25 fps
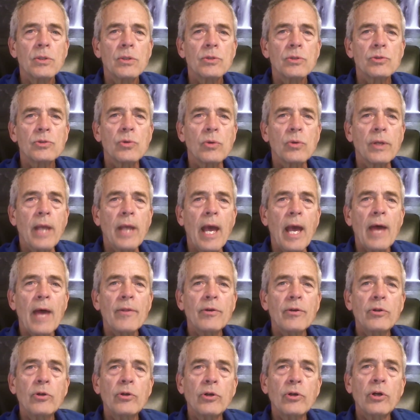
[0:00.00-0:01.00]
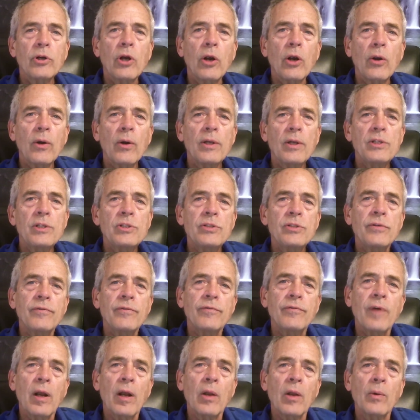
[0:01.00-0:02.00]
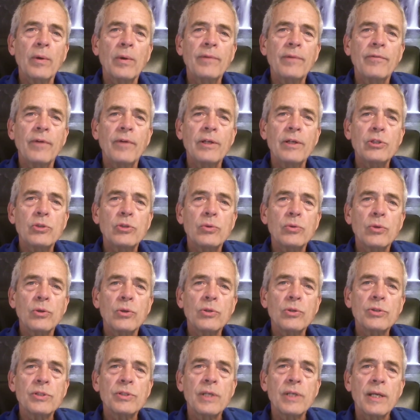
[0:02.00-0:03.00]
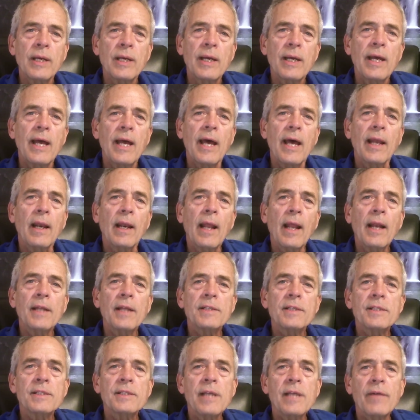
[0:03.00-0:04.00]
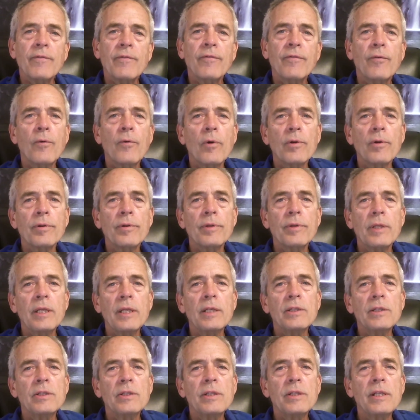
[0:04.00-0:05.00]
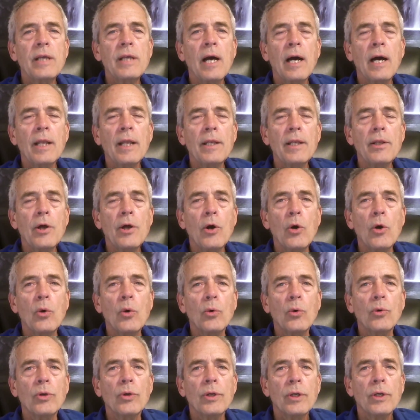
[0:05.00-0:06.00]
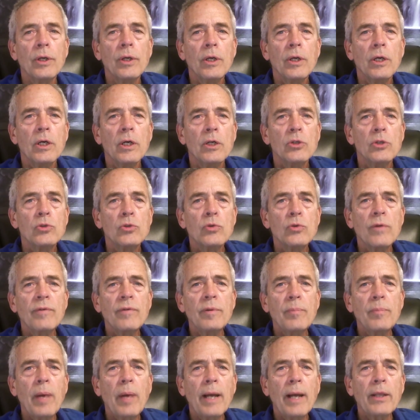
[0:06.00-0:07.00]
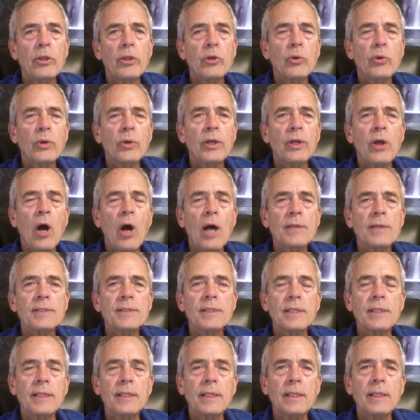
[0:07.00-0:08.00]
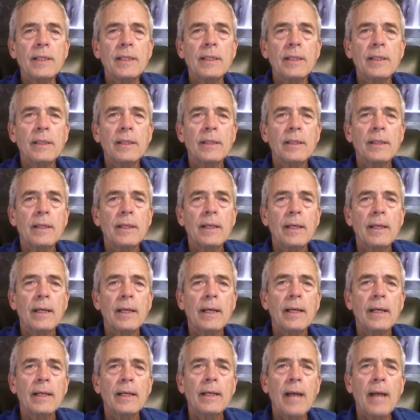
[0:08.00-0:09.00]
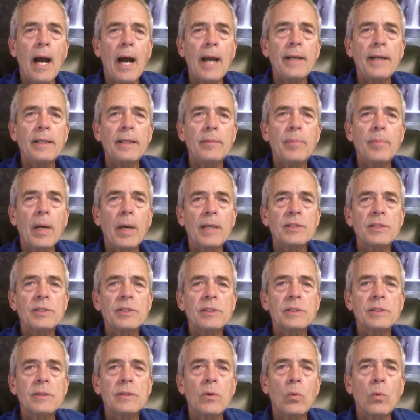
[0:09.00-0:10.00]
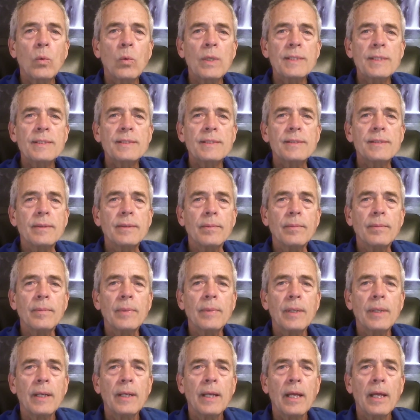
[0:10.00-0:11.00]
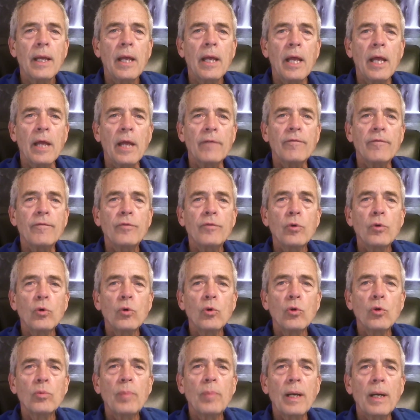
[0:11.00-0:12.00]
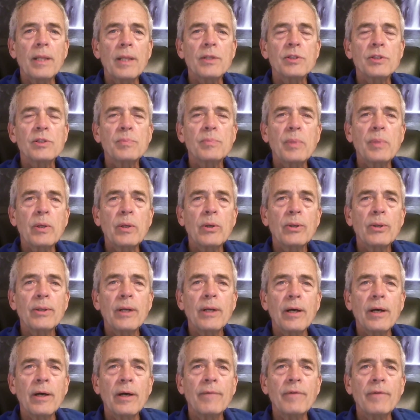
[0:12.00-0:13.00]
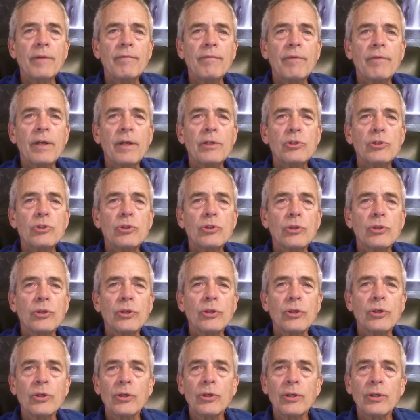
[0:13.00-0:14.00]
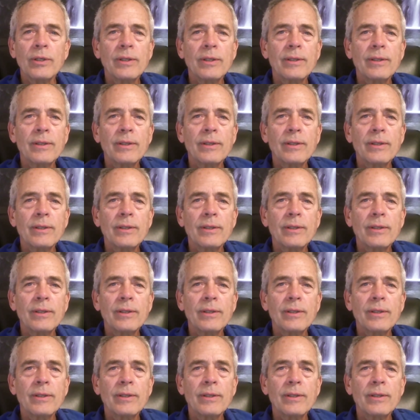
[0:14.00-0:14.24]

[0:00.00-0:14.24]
So gather your courage, fellow adventurers, and let us set forth into the unknown, driven by curiosity, guided by wisdom, and fueled by the spirit of adventure.